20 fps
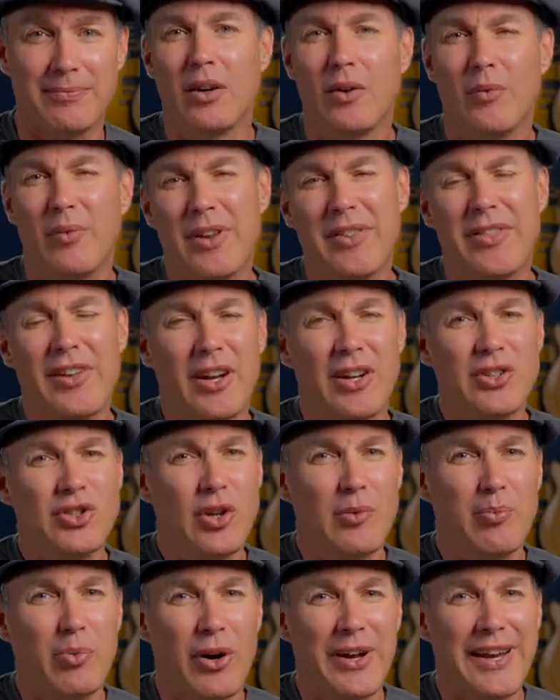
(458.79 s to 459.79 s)
One thing I
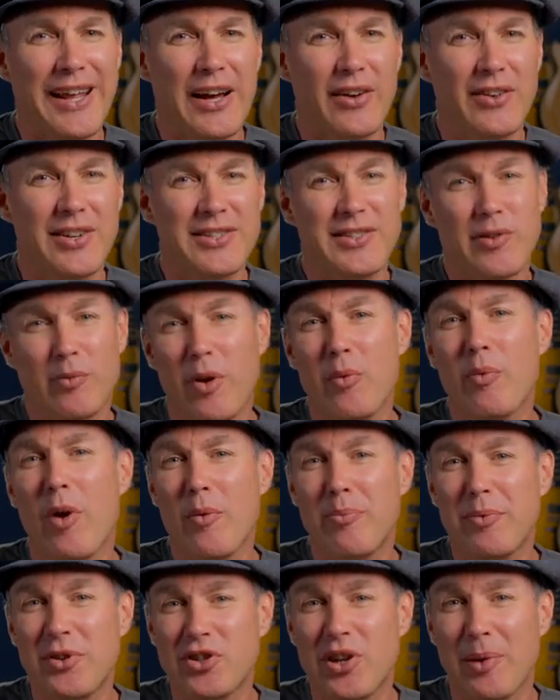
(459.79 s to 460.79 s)
should point out is that we
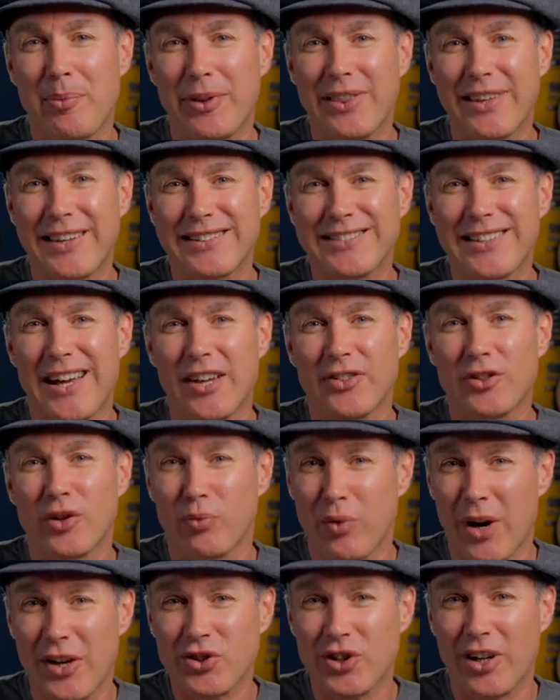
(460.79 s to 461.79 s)
won't be shipping the guitar to
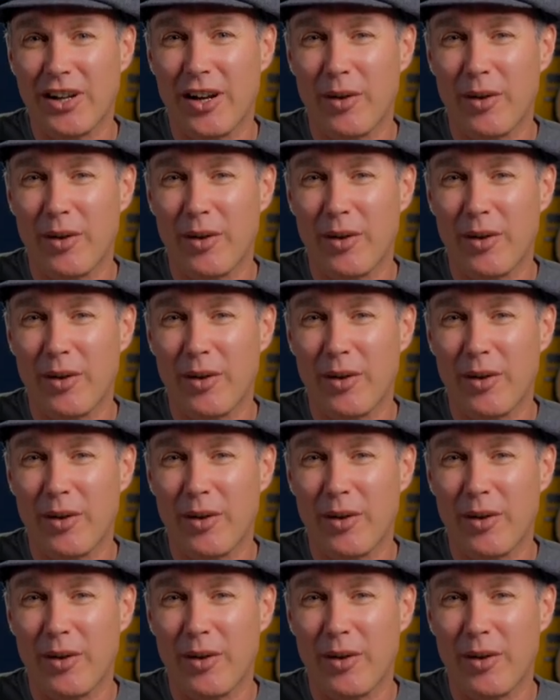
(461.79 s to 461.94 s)
Russia,